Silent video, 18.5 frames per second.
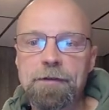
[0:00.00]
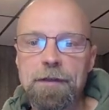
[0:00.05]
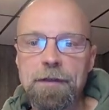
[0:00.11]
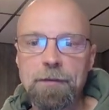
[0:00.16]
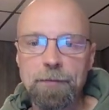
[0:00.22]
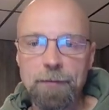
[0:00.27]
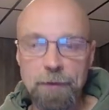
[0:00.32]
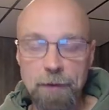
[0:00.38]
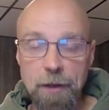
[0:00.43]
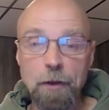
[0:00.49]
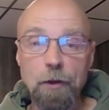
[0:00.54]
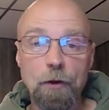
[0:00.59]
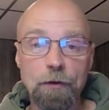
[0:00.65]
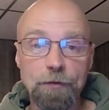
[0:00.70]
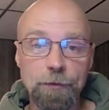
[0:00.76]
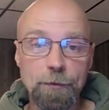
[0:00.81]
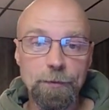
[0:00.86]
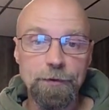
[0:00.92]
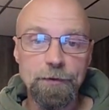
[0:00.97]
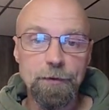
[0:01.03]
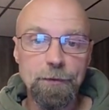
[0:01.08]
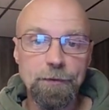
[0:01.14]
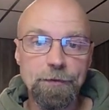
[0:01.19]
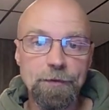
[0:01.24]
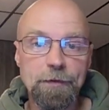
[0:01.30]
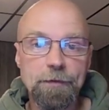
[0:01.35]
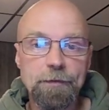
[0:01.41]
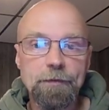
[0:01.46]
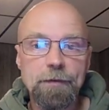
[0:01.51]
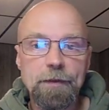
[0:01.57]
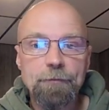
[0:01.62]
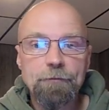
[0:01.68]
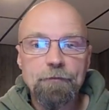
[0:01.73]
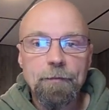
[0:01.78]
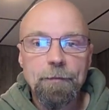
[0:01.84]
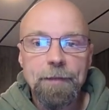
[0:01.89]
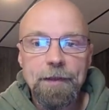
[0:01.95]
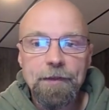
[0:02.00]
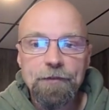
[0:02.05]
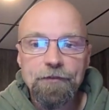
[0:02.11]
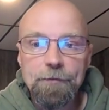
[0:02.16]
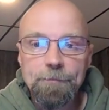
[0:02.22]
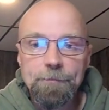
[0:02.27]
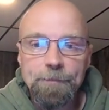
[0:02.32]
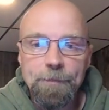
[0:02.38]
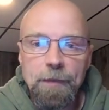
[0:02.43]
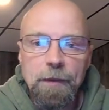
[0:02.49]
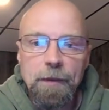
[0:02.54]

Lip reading: and it also reduces inflammation.